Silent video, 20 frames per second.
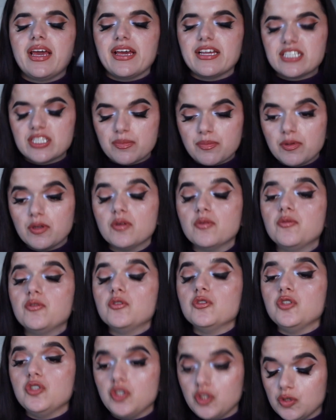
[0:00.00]
It's a
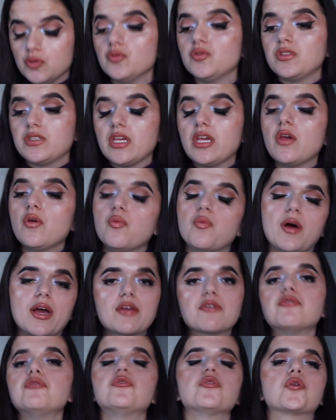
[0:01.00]
beautiful, juicy,
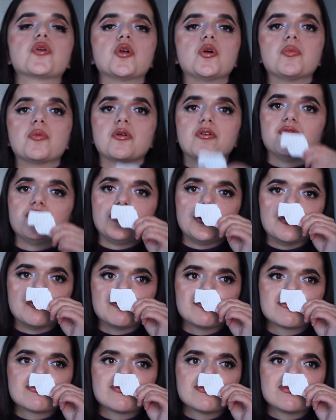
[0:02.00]
white floral perfume.